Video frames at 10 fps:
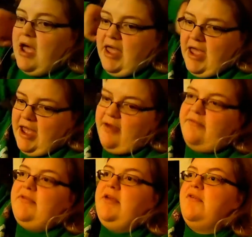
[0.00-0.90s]
I
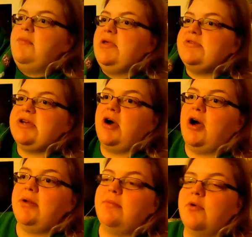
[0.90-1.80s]
have different music
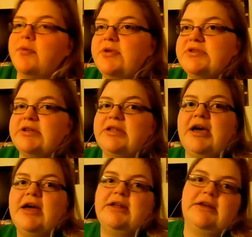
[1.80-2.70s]
on, more music to
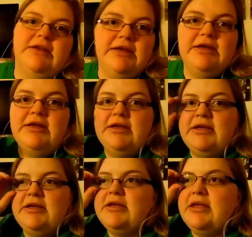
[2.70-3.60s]
kind of
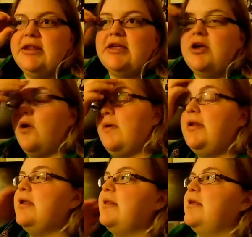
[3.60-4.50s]
get it
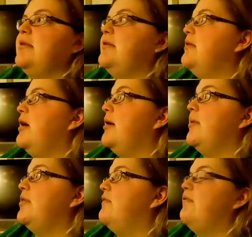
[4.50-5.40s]
going and then
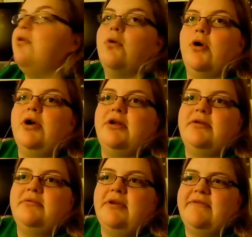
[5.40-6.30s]
I'm on the floor
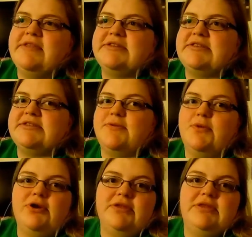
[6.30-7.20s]
and if this doesn't
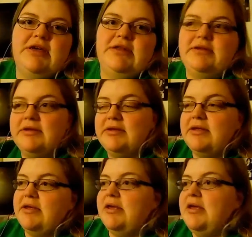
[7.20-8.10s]
work then
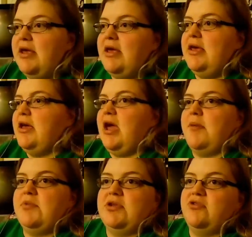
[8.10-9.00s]

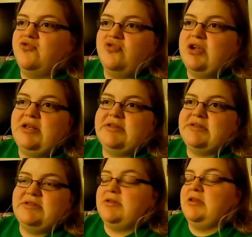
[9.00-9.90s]
I'm going to drink
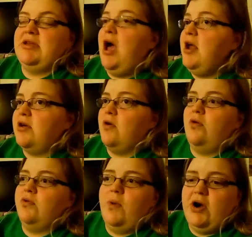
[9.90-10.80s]
a ton of
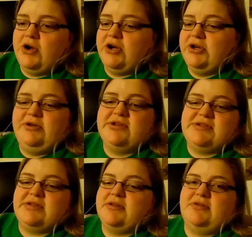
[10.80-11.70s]
cold water and
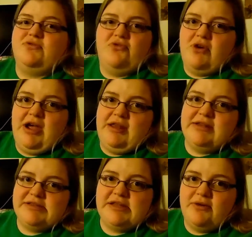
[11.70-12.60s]
just try
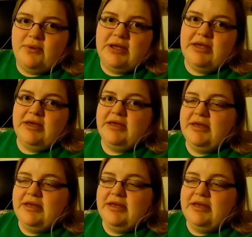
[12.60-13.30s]
to stay awake.